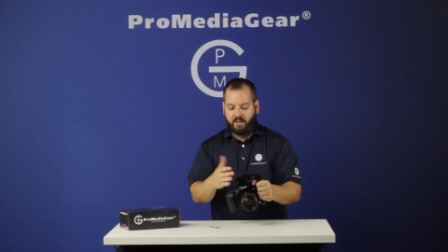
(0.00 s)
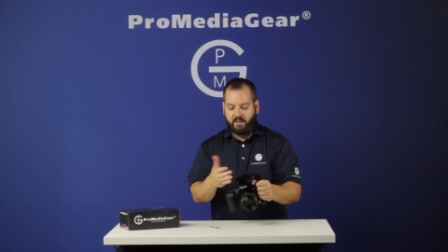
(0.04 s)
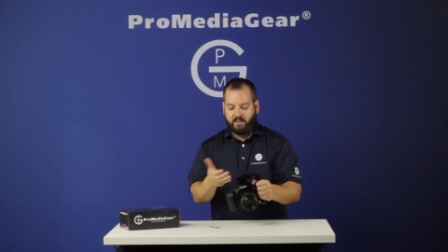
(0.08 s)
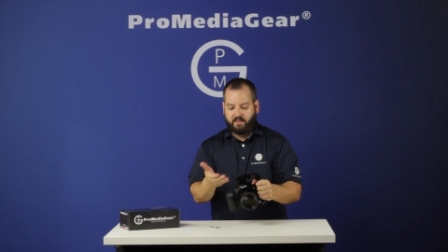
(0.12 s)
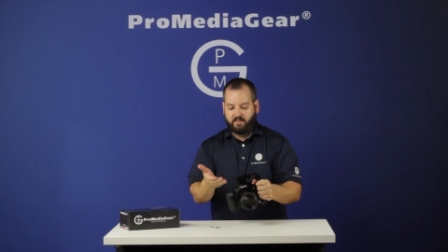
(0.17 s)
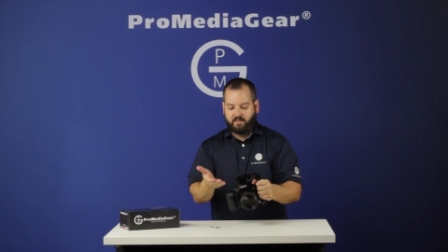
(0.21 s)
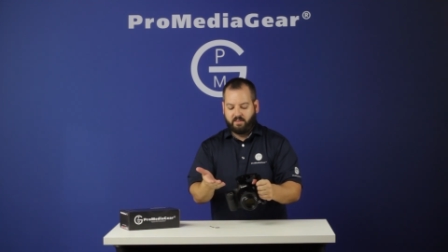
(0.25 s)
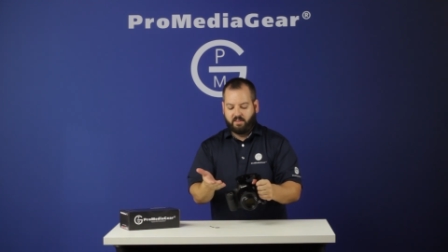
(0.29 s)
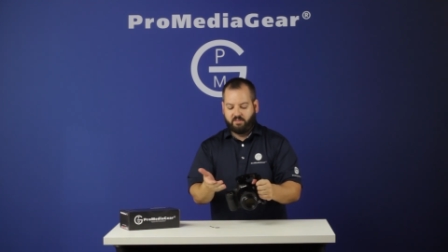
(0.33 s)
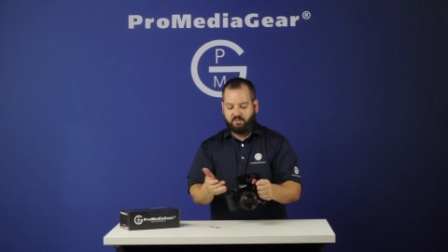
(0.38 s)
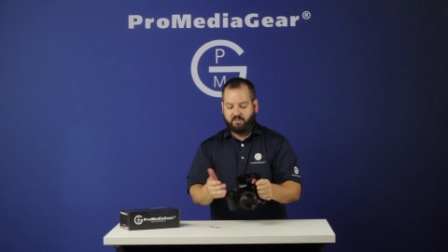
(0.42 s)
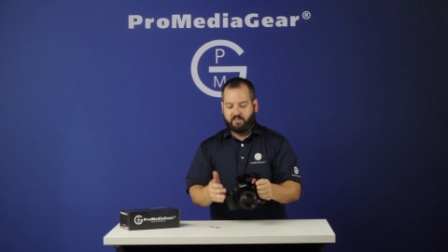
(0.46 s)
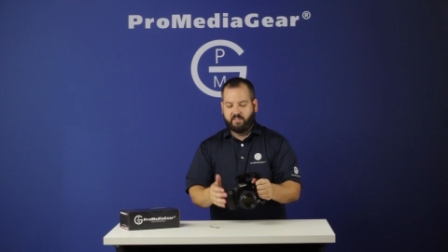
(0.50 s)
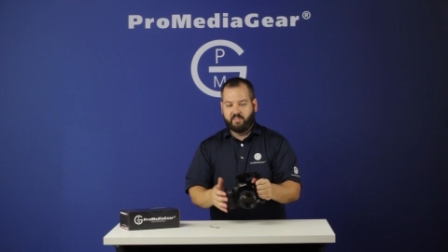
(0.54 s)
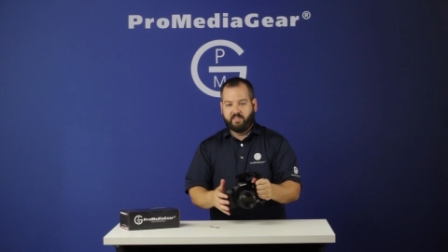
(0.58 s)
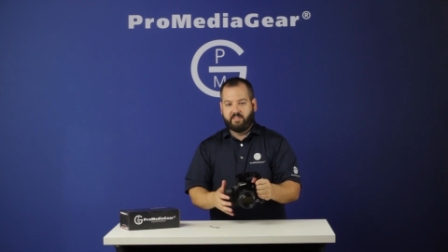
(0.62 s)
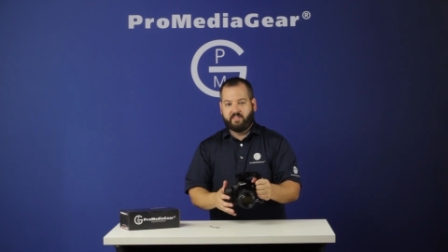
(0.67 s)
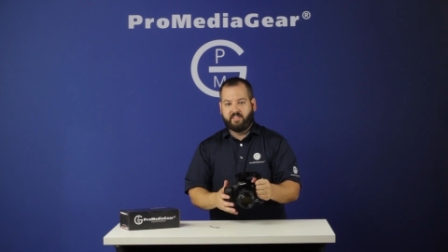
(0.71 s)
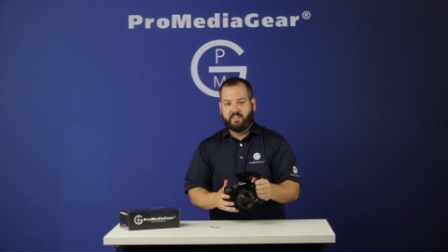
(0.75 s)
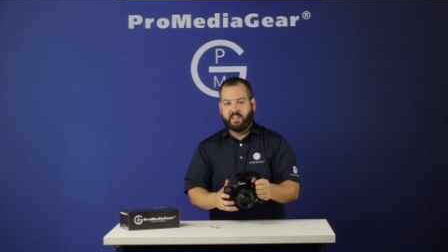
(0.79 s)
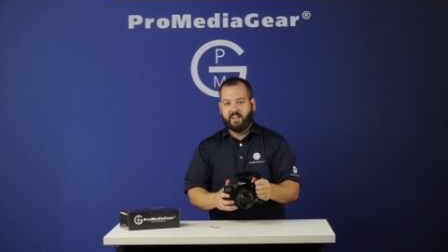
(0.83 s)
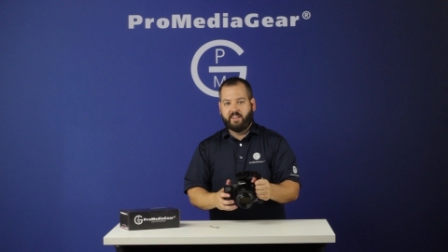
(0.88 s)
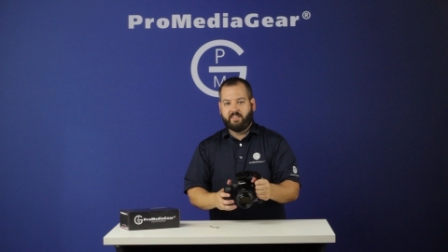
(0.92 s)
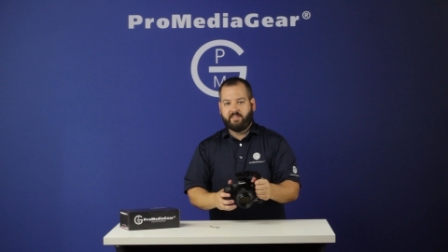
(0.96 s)
such as the
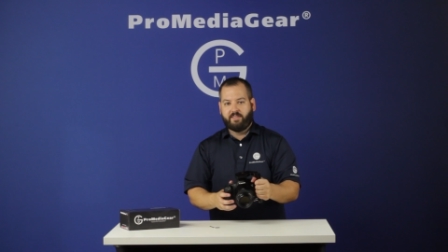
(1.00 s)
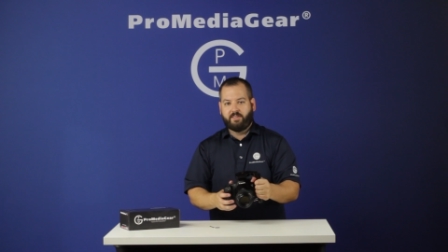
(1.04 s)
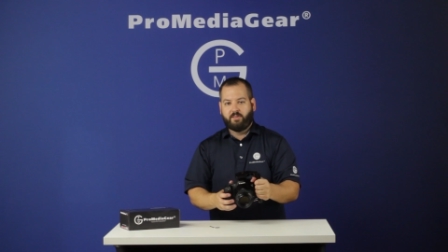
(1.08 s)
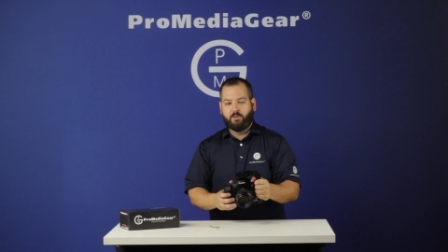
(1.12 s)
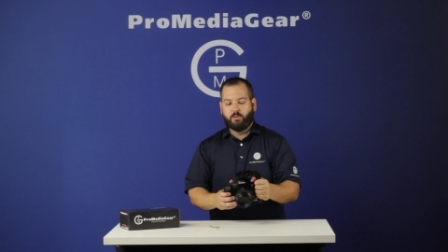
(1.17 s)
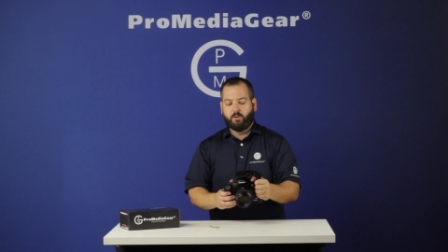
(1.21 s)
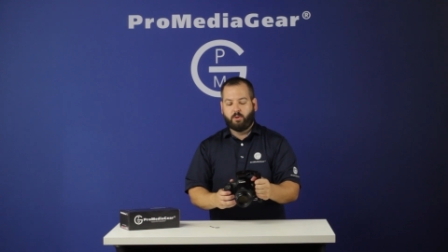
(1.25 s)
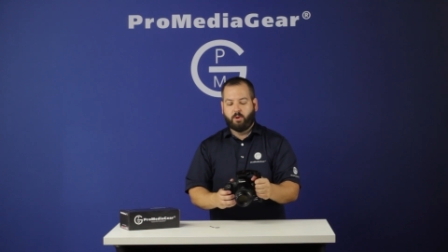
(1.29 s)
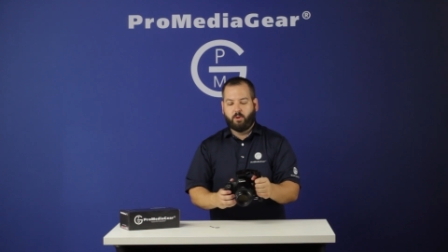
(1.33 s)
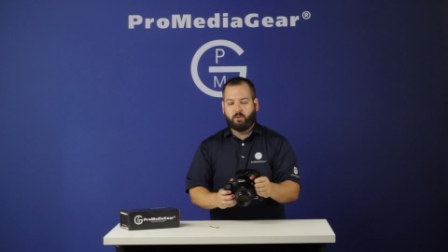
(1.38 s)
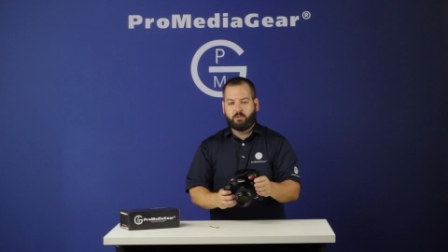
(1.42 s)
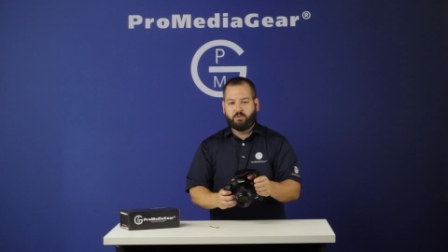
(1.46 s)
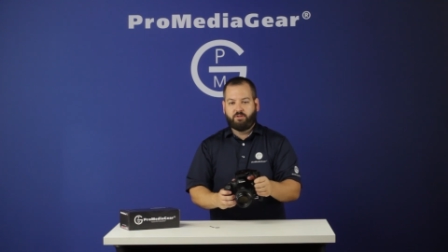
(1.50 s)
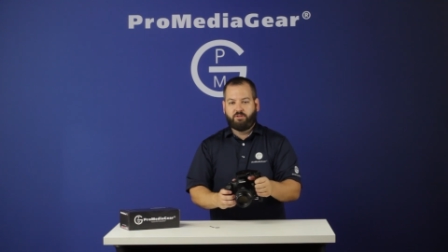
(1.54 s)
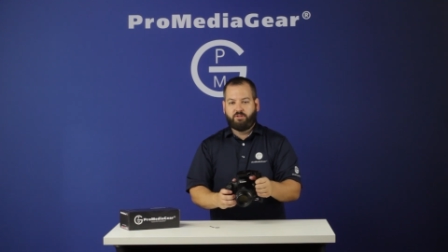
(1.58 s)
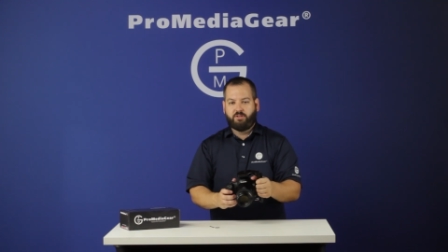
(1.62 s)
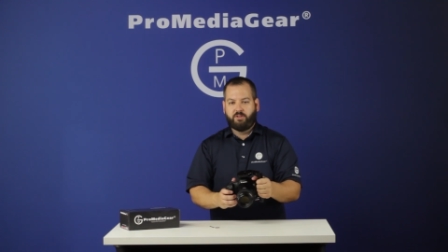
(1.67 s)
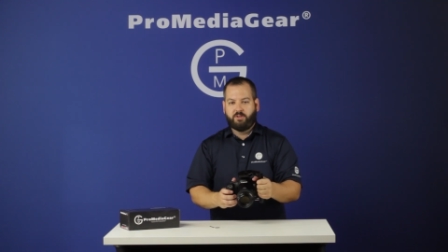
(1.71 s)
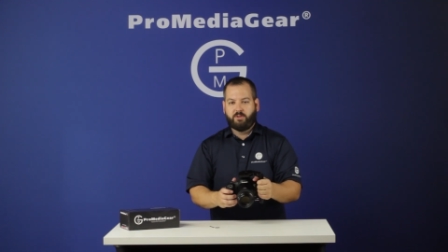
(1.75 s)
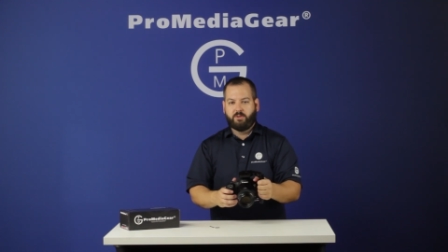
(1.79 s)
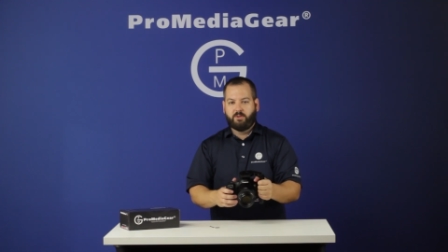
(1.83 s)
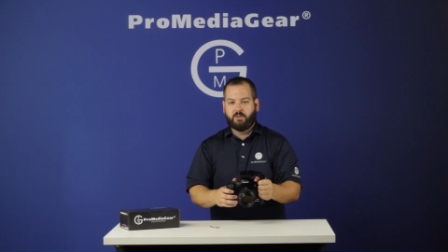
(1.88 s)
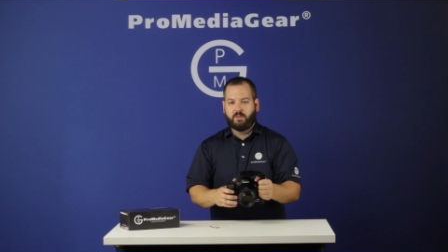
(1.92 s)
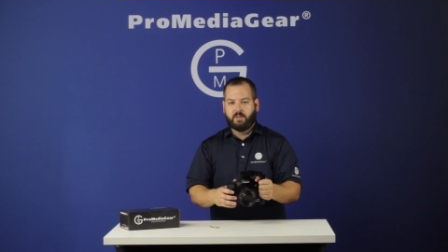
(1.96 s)
CS2 cold
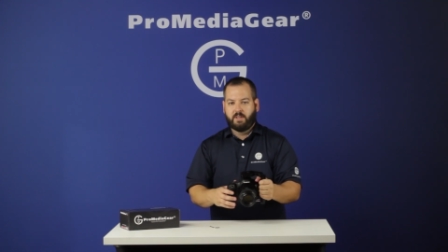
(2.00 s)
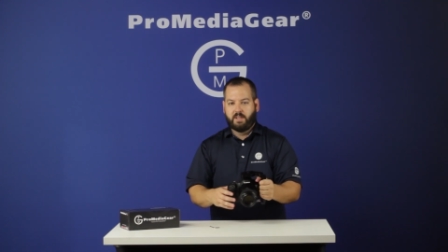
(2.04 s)
shoe,